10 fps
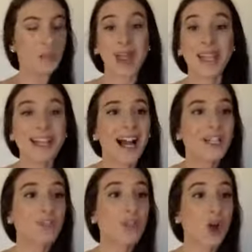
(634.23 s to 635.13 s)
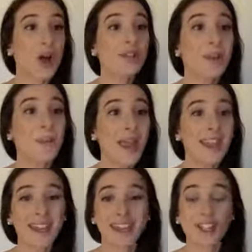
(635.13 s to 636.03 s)
any kind of sauce and make
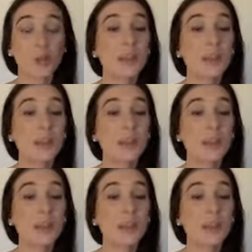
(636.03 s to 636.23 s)
it into a